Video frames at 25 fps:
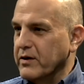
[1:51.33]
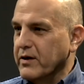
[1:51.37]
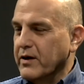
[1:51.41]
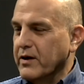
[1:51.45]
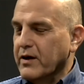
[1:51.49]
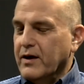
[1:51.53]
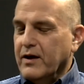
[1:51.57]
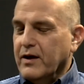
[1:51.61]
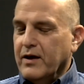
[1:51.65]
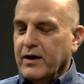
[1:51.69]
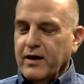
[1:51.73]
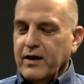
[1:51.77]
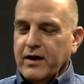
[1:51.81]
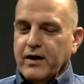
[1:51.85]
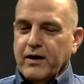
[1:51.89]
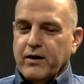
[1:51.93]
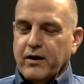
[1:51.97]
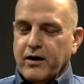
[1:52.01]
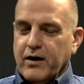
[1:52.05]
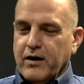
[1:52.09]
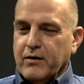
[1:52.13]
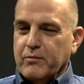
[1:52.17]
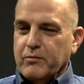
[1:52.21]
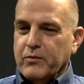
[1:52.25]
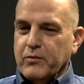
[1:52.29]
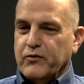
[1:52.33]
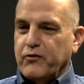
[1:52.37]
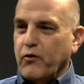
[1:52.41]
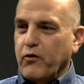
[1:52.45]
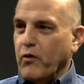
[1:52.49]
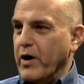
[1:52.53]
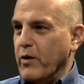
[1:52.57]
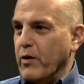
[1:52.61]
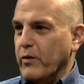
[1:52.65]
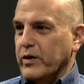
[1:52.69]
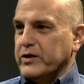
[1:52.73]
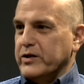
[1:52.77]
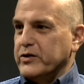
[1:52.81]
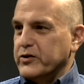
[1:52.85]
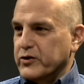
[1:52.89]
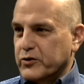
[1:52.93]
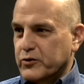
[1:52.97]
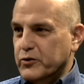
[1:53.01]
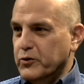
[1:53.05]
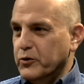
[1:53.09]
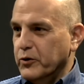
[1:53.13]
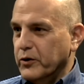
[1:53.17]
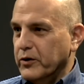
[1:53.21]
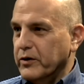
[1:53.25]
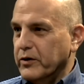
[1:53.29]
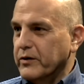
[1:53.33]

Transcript: Mm-hmm. um, before I went to school.